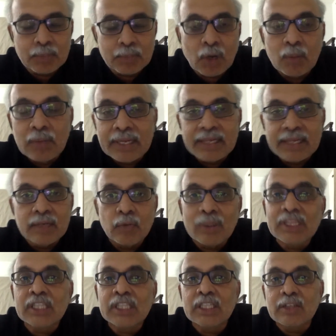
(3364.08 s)
probably
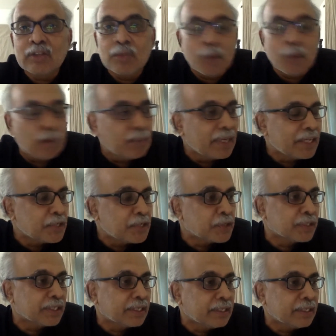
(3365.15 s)
1/3 of the
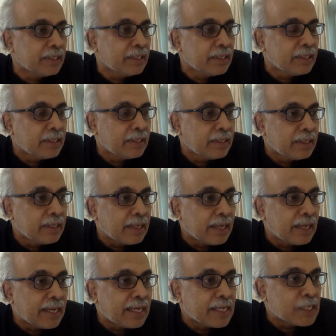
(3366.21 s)
population,
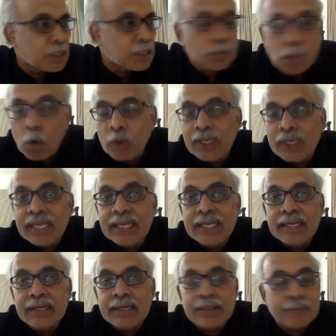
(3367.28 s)
and
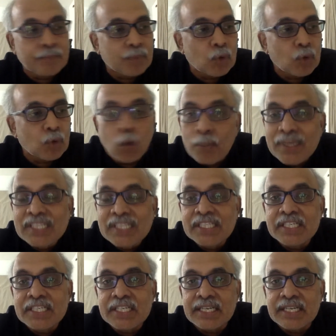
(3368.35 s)
smoking,
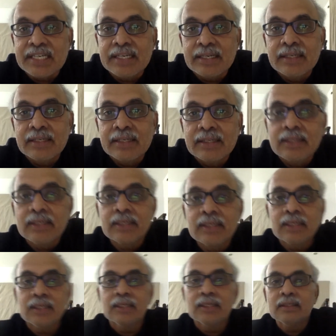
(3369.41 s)
obesity,
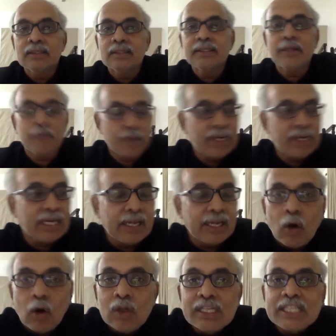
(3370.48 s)
definitely
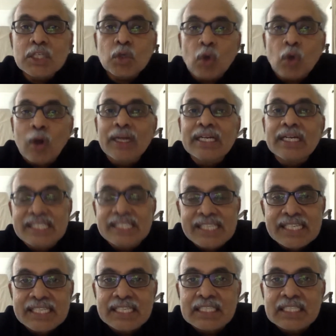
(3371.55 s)
all these chronic
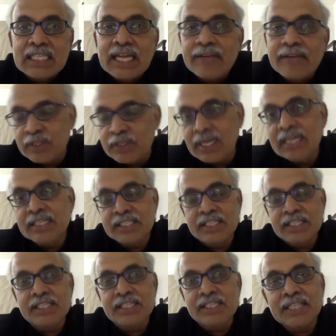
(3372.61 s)
diseases, lifestyle
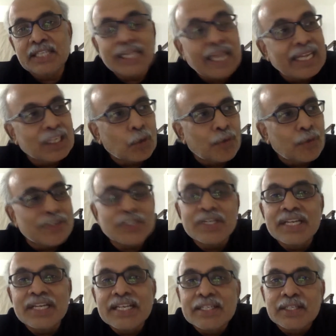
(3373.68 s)
diseases. Again, the
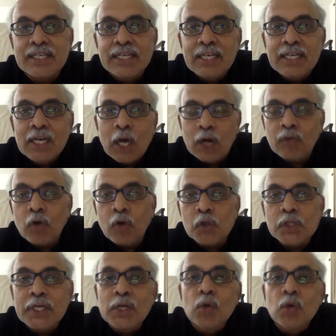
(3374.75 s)
question is,
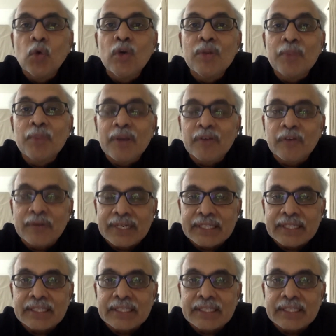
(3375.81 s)
unfortunately, who will pay for it?